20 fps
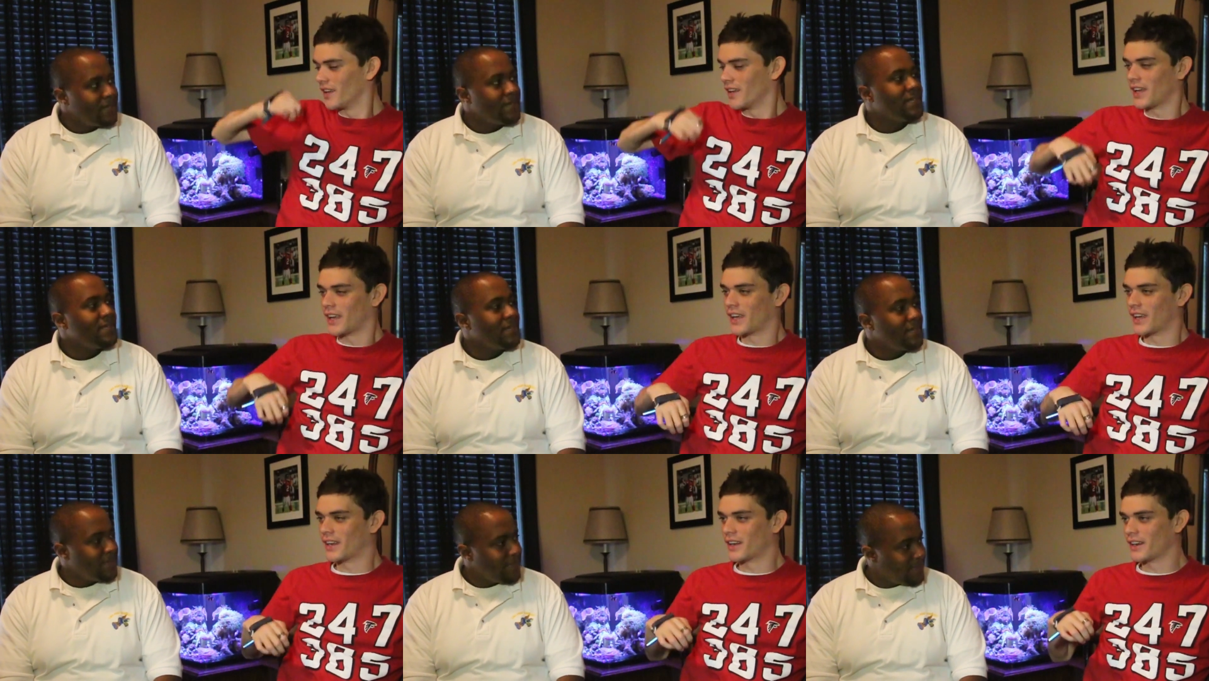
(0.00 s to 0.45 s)

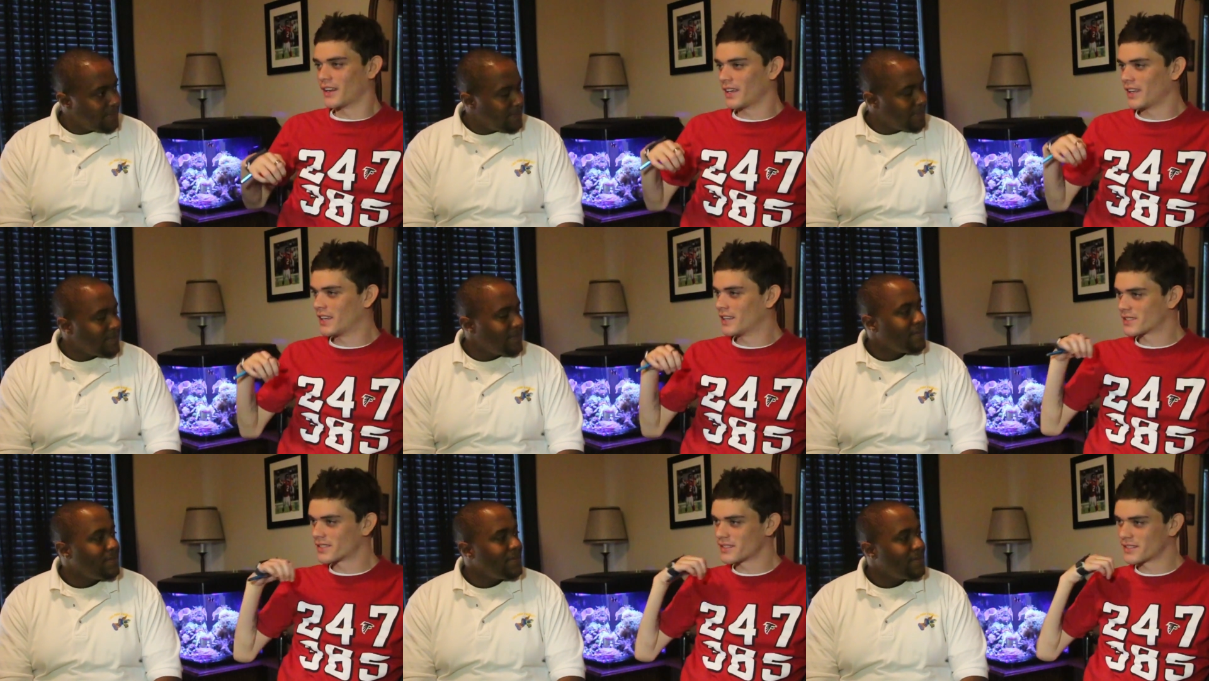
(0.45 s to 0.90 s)
Speaker 1: and
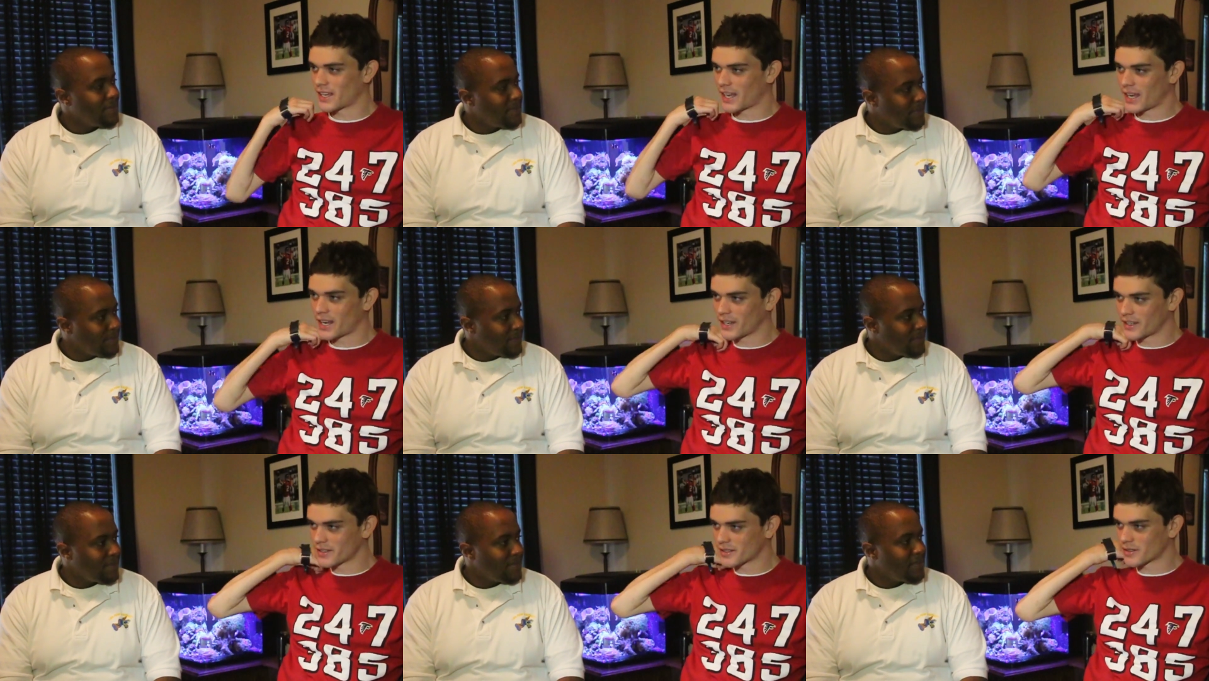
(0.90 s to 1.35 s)

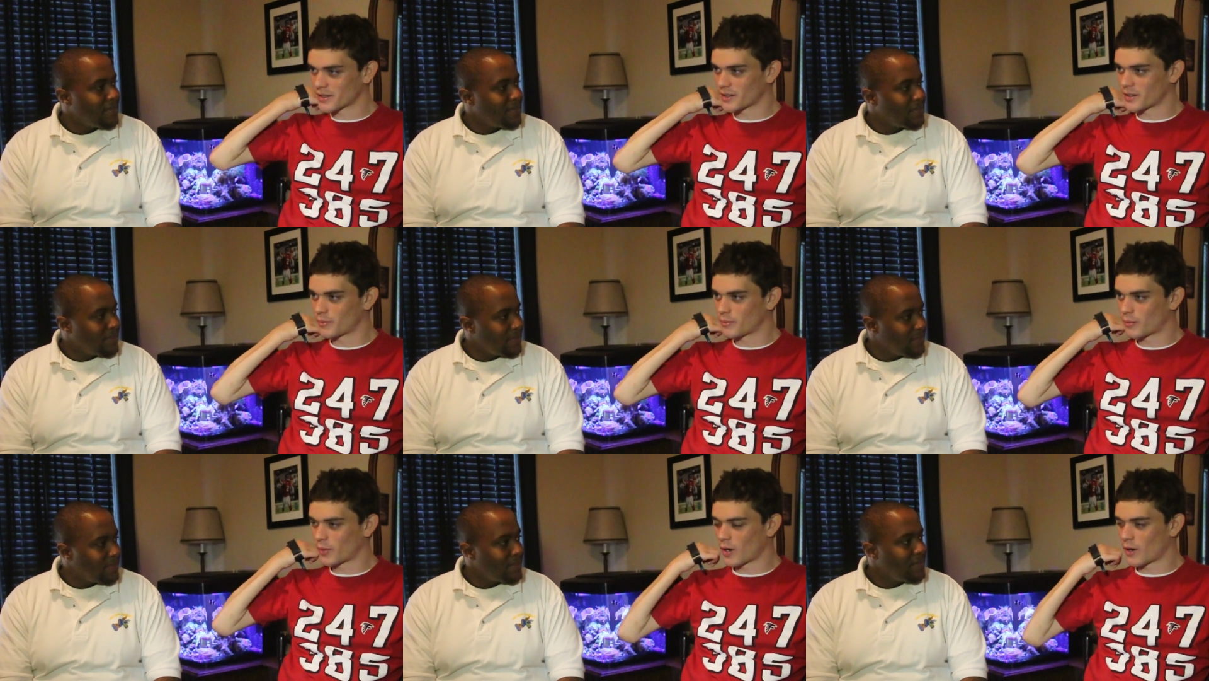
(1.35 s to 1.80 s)

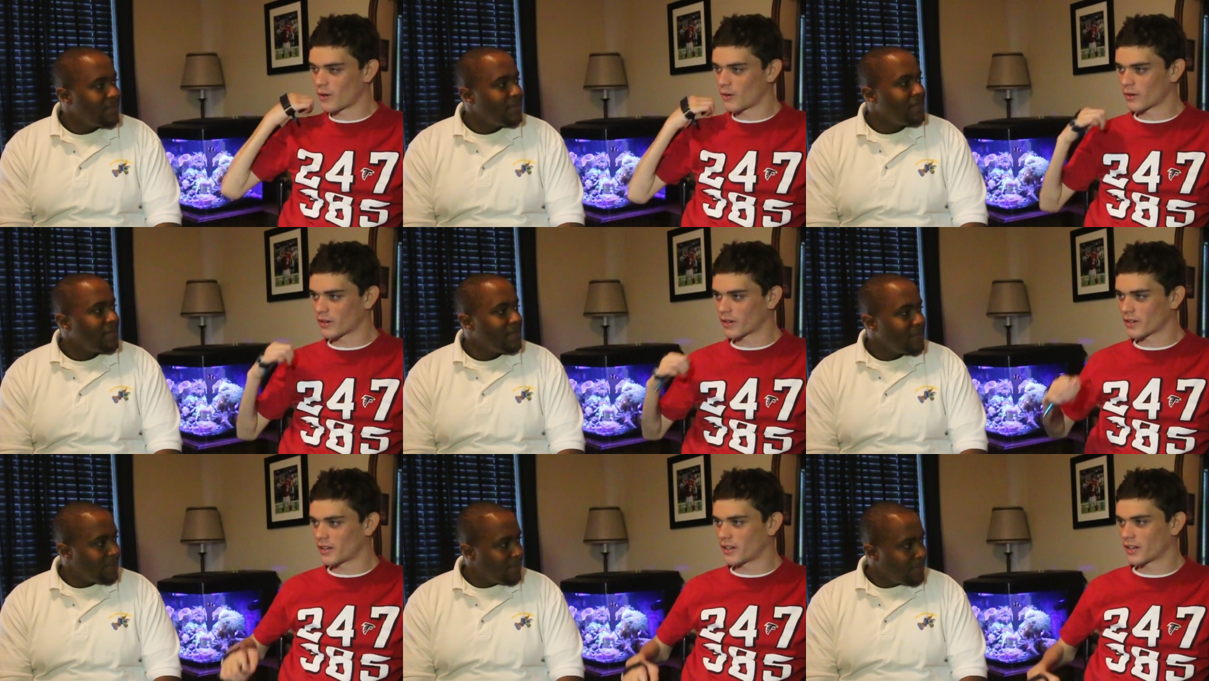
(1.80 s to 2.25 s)
instantaneously
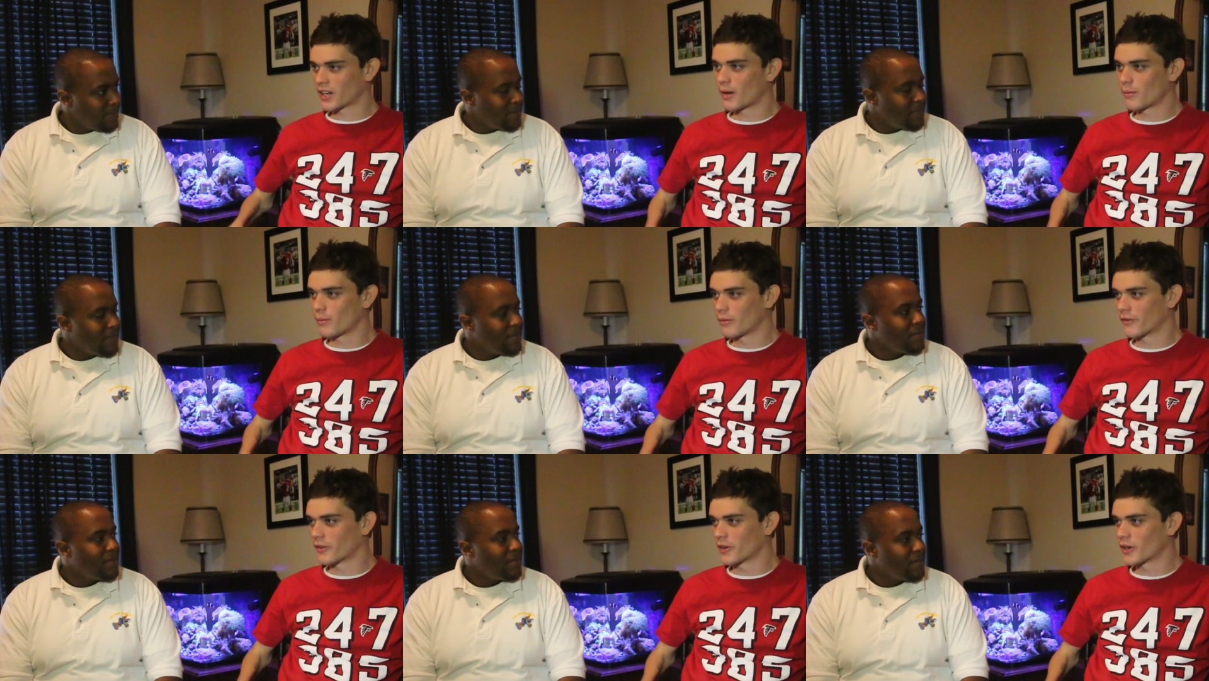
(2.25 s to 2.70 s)
broke a
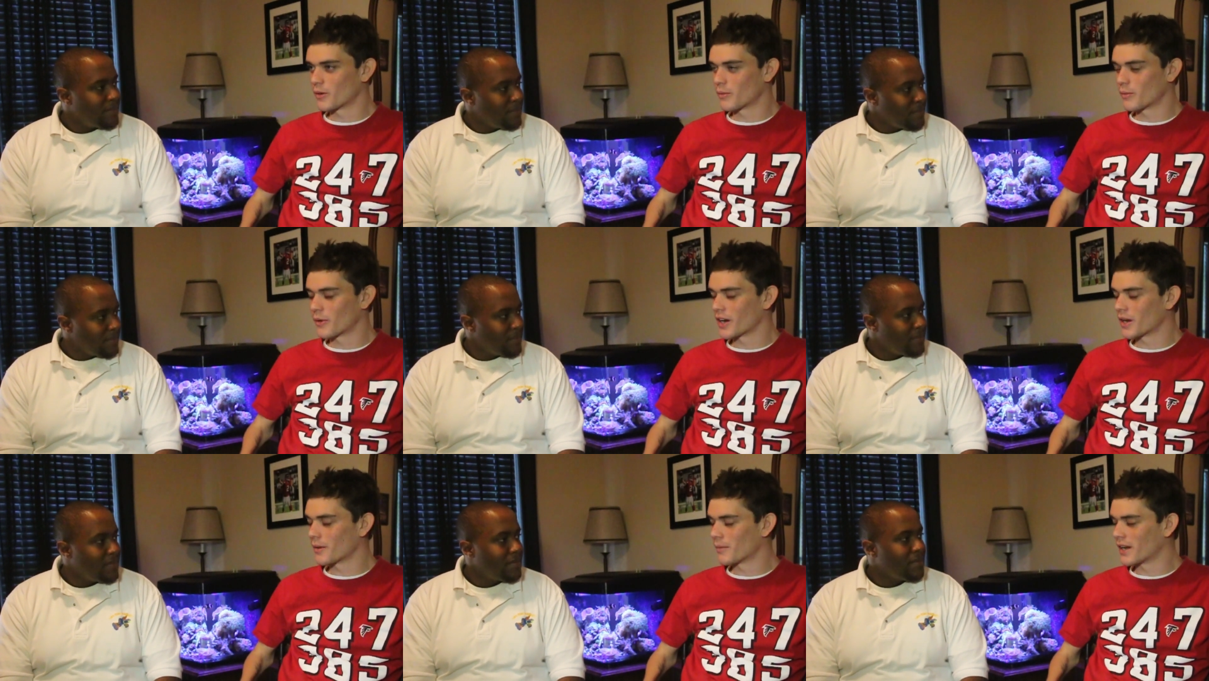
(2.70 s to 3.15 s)
couple
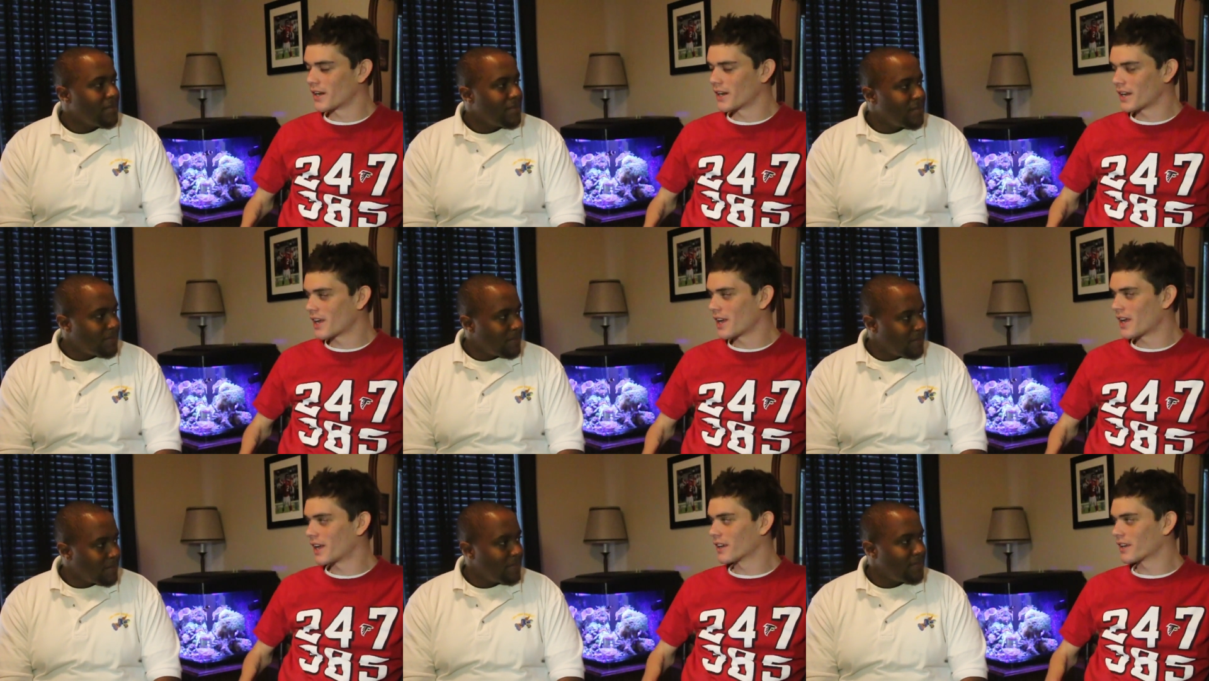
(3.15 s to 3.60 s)
vertebrae in my
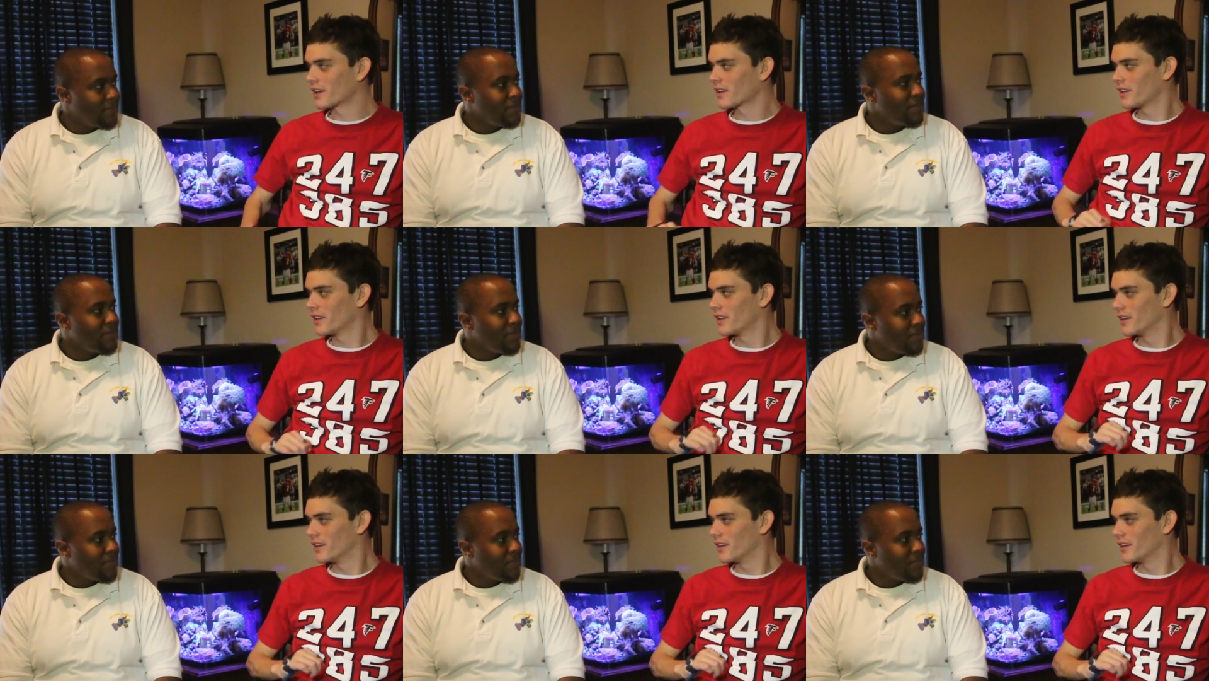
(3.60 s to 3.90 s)
neck,